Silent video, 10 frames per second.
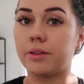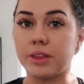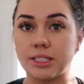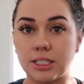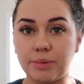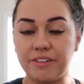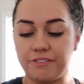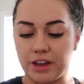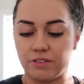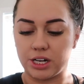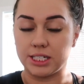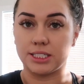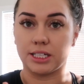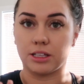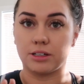This is my favorite
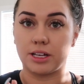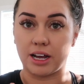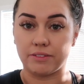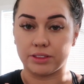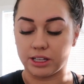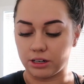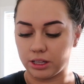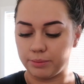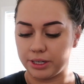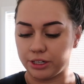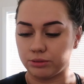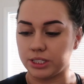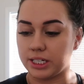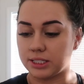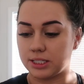concealer that I've literally been
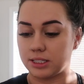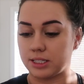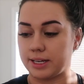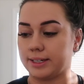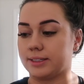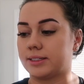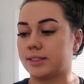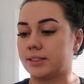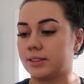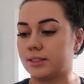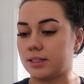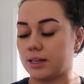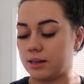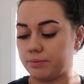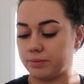using since
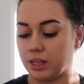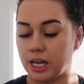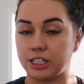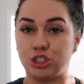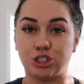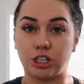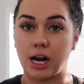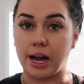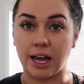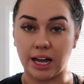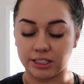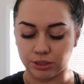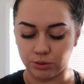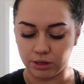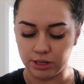like junior high, high
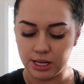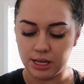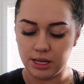school.